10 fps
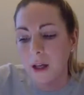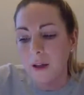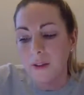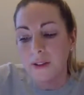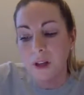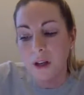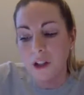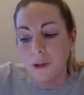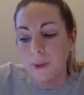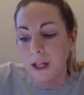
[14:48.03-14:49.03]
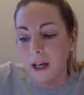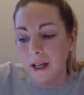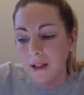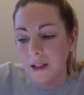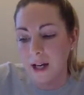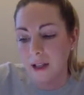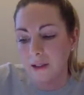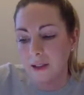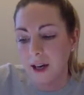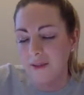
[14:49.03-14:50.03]
The sergeant behind the
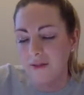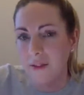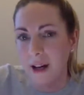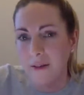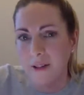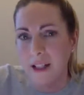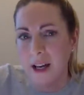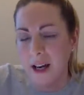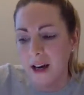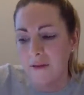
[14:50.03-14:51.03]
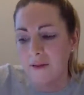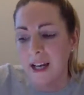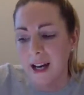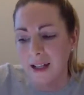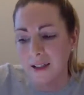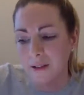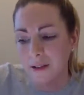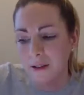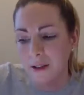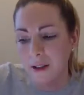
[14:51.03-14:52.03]
desk had very hairy
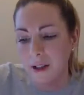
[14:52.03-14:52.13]
hands,